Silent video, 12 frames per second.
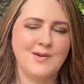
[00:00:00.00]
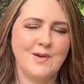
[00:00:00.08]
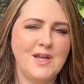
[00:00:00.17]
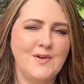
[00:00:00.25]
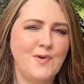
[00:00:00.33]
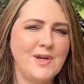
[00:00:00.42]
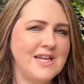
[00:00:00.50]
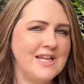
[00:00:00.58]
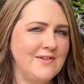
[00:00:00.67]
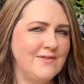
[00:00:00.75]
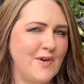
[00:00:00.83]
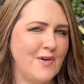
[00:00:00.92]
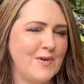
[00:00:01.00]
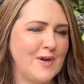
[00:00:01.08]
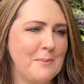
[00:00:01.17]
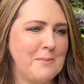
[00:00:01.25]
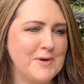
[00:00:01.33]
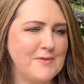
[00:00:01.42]
So if we can invoke
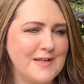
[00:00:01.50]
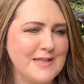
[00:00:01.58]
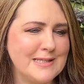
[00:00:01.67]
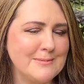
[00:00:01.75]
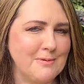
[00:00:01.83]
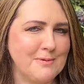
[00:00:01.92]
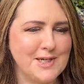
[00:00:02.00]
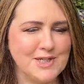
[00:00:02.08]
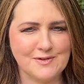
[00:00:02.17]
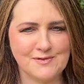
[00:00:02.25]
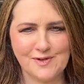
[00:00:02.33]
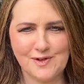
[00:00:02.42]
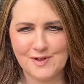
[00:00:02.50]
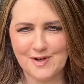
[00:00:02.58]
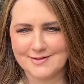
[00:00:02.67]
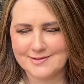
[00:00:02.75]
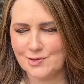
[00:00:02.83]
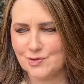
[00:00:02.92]
a bit of inspiration for you
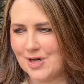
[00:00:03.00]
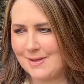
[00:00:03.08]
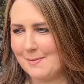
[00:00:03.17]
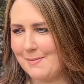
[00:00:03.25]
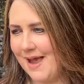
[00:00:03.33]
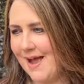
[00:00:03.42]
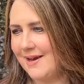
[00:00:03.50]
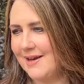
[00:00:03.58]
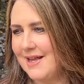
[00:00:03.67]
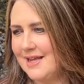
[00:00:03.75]
guys to dream about